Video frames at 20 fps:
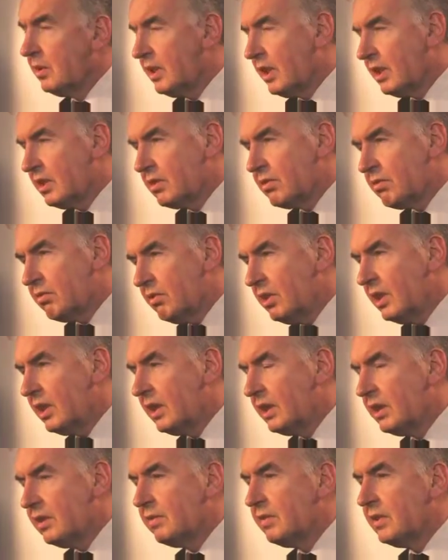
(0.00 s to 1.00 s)
And that's
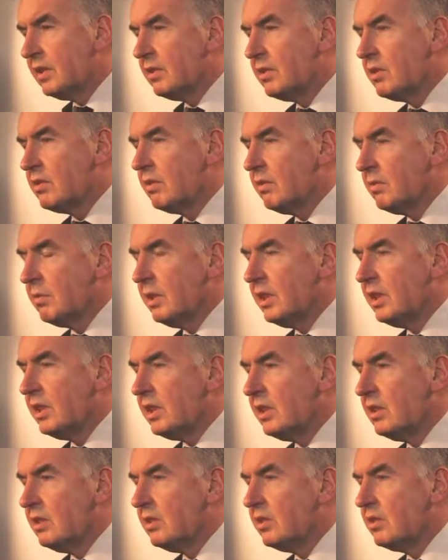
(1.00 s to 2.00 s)
really the future of where
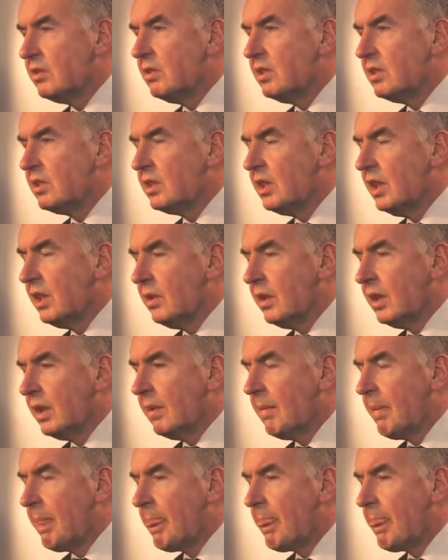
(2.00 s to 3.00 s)
the industry is going.